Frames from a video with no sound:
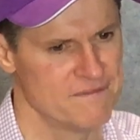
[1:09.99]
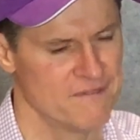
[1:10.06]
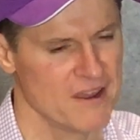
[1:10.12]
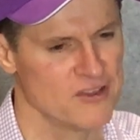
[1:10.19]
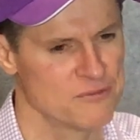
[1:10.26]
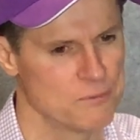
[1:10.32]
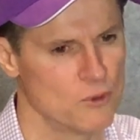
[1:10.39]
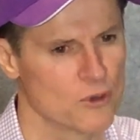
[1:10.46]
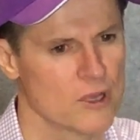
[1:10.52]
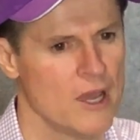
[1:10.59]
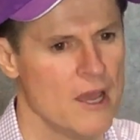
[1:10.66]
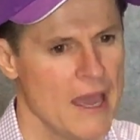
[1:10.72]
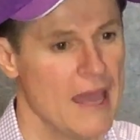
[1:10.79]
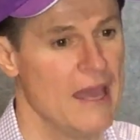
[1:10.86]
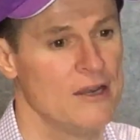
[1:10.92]
Facebook,
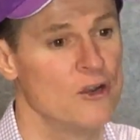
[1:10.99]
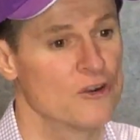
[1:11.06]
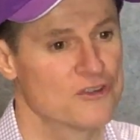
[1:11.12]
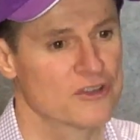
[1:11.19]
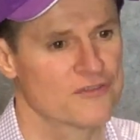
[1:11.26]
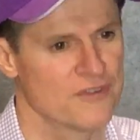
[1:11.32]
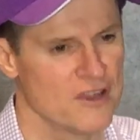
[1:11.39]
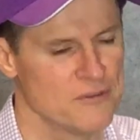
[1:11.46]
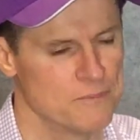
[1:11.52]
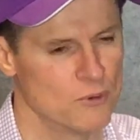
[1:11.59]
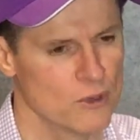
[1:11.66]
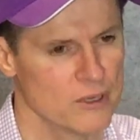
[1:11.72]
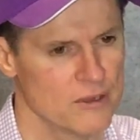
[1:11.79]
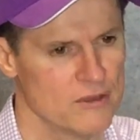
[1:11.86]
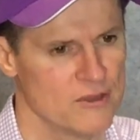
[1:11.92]
and not just Facebook,